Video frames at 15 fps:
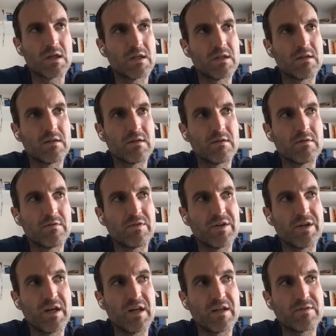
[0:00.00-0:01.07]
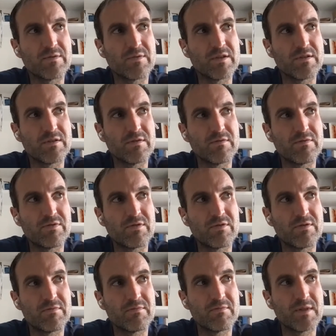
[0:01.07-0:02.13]
And the very last question
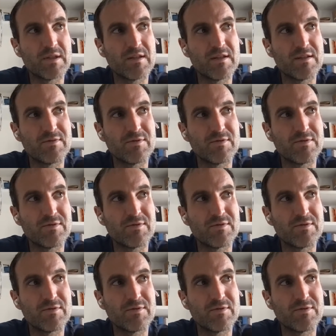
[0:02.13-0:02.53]
from my